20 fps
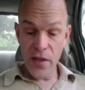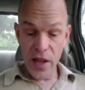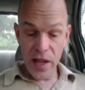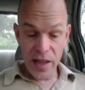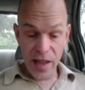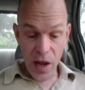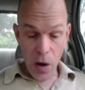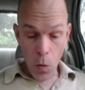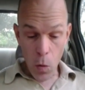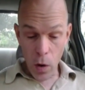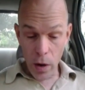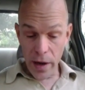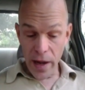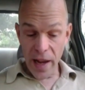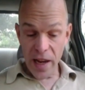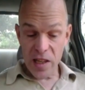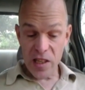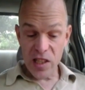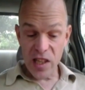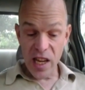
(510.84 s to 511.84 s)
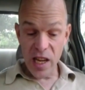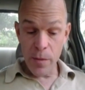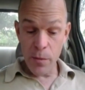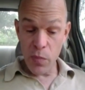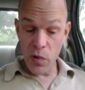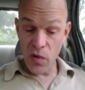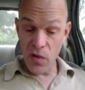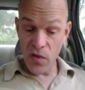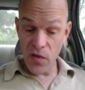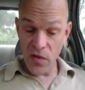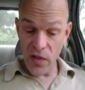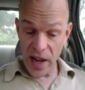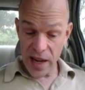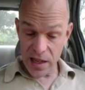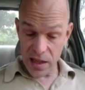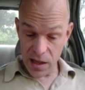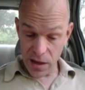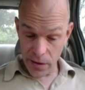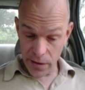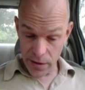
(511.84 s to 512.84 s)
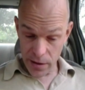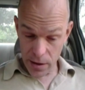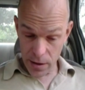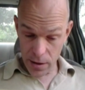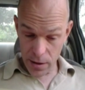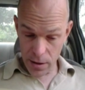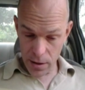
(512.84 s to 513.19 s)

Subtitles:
I think that one acts imperfectly